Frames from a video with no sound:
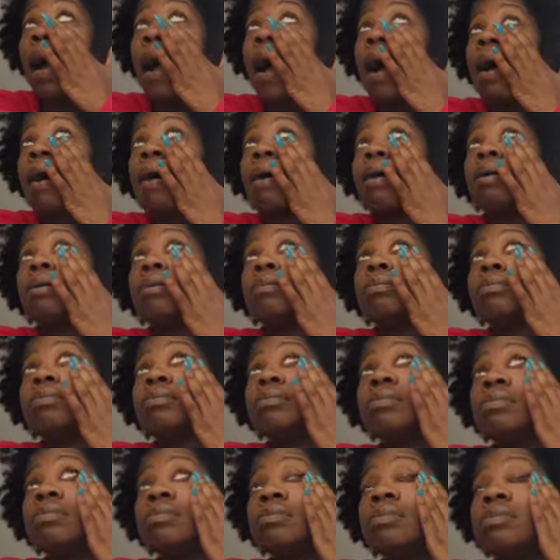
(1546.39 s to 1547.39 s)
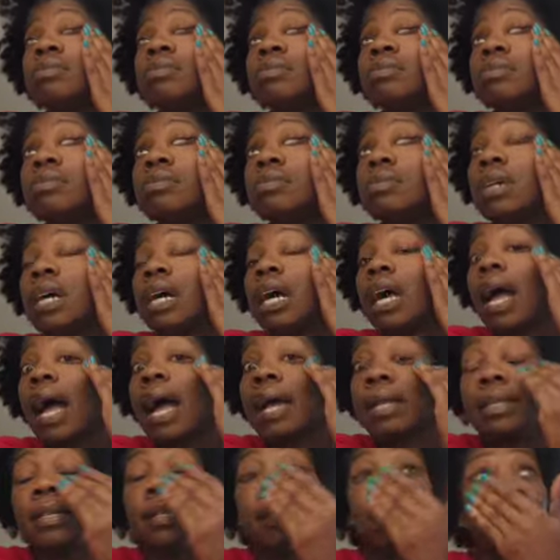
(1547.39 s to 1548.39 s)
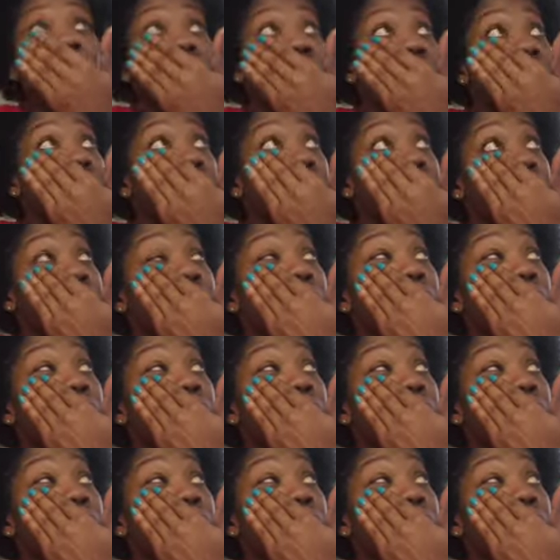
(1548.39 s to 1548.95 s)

I did enough